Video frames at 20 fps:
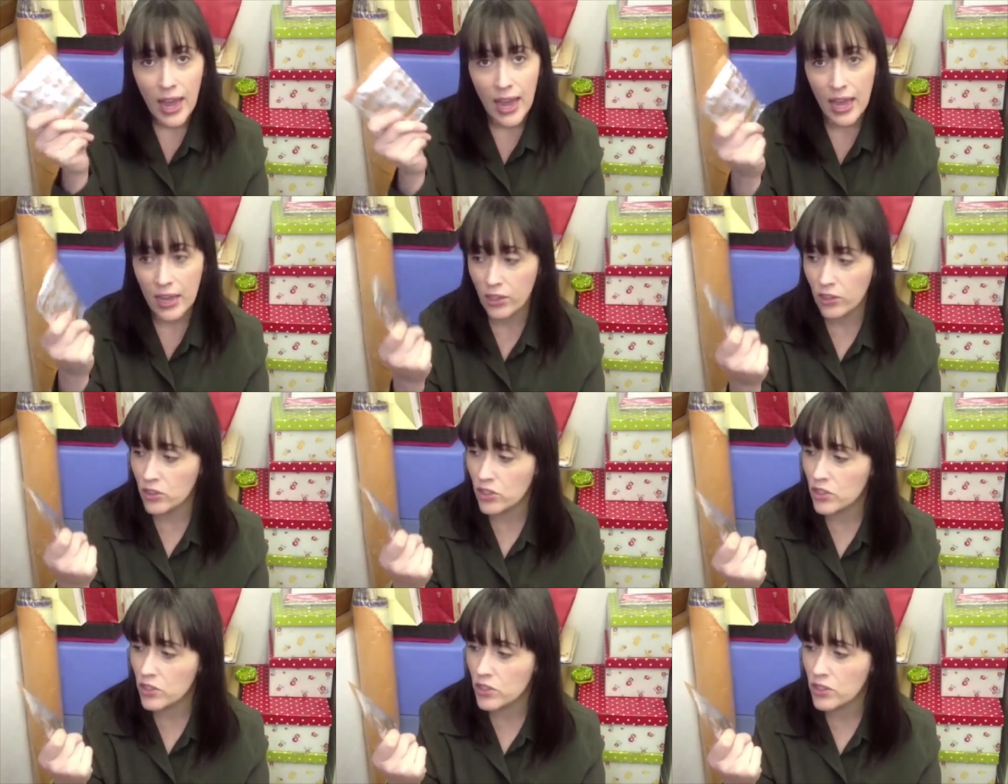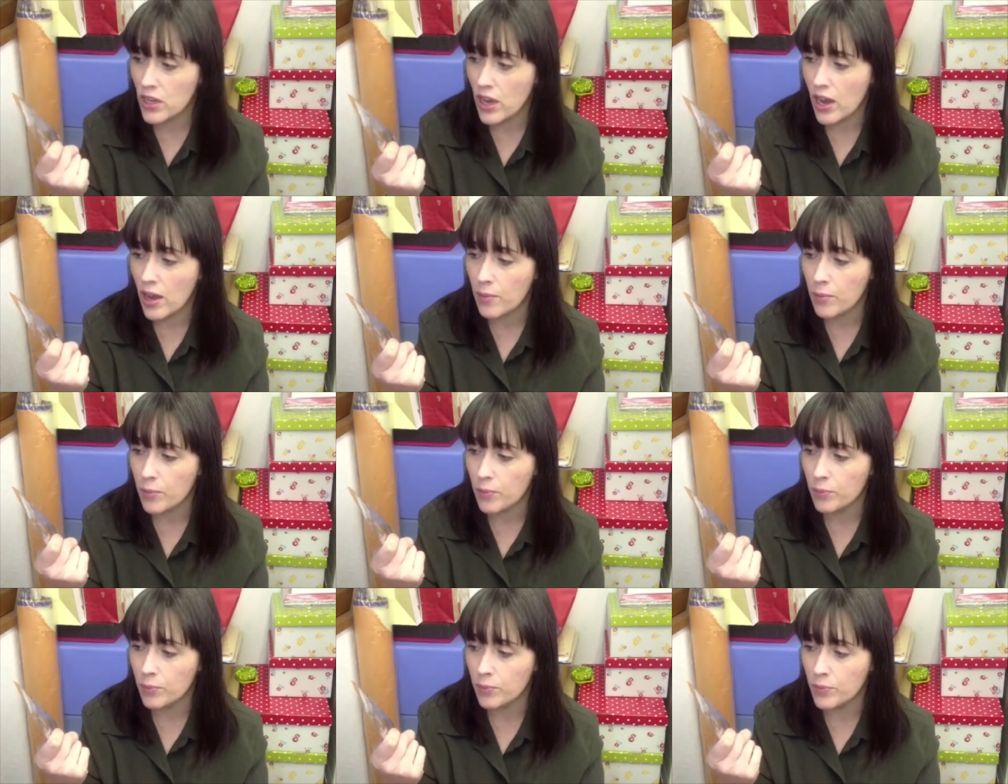and you just
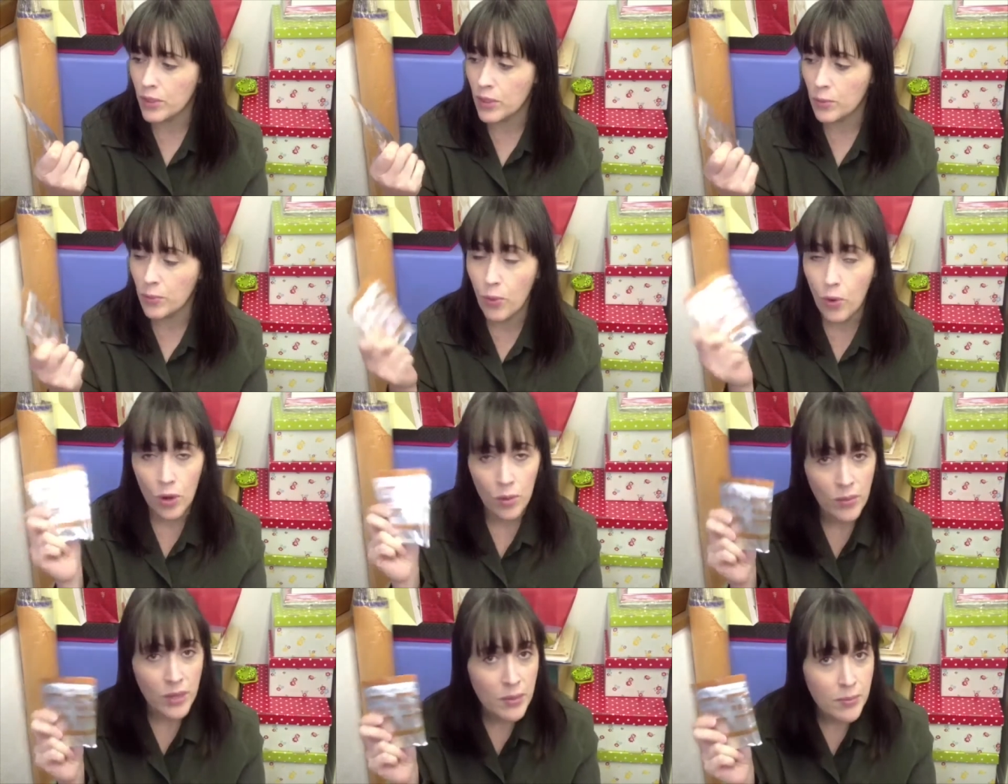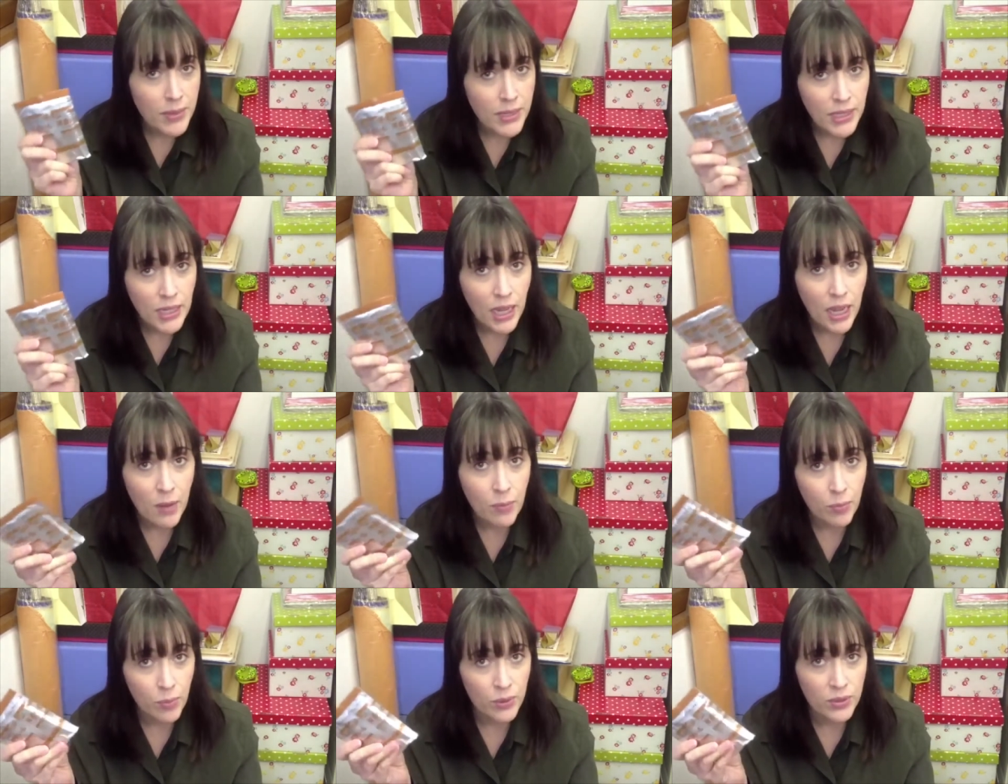you know, pour them in a mug
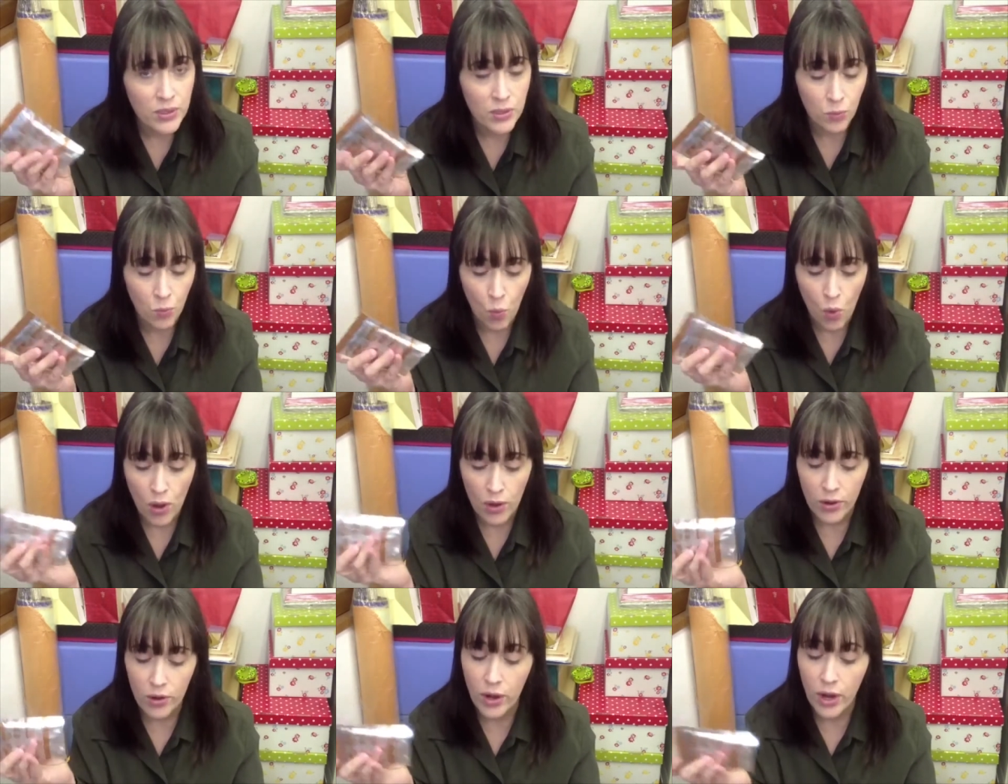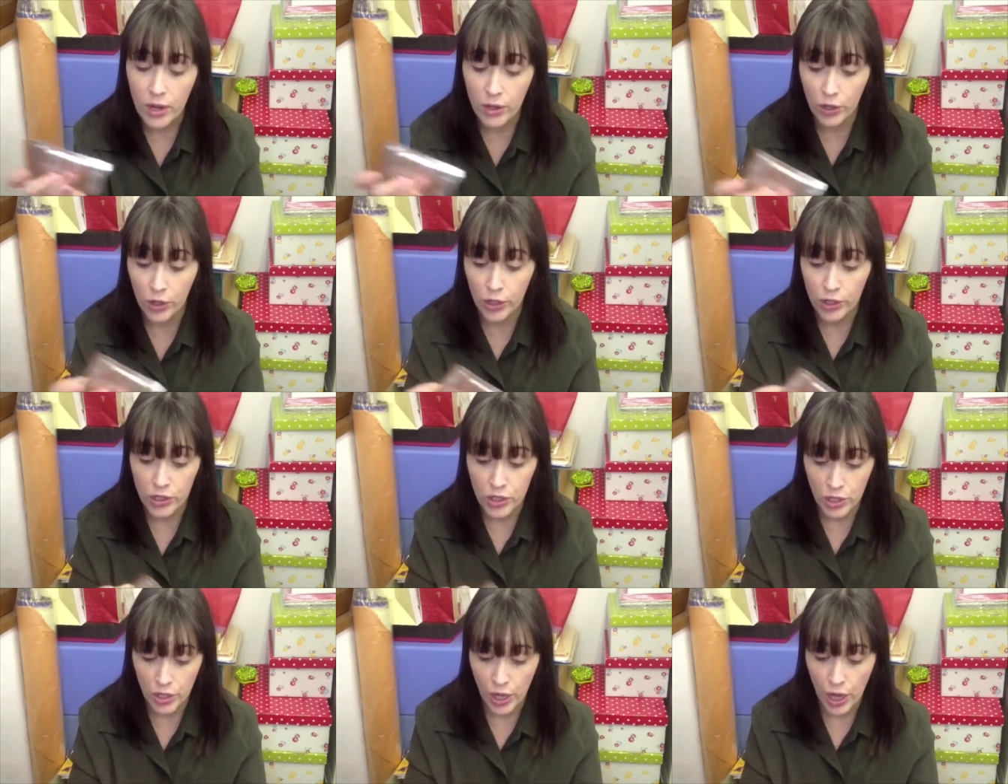cup with some water and you're
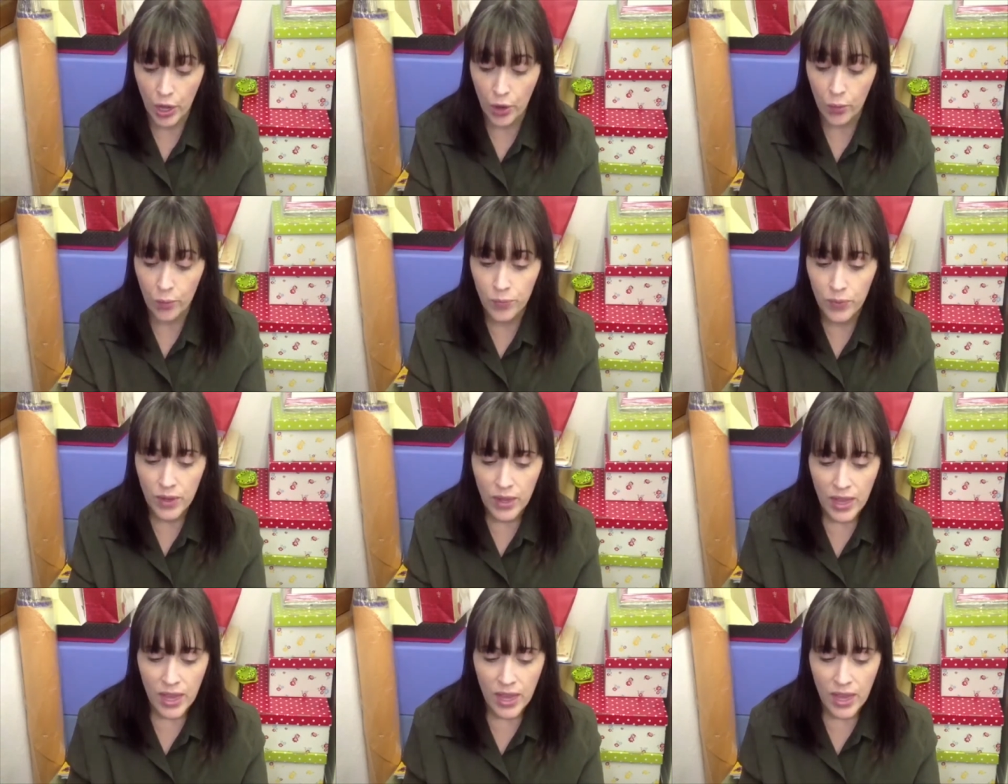good to go.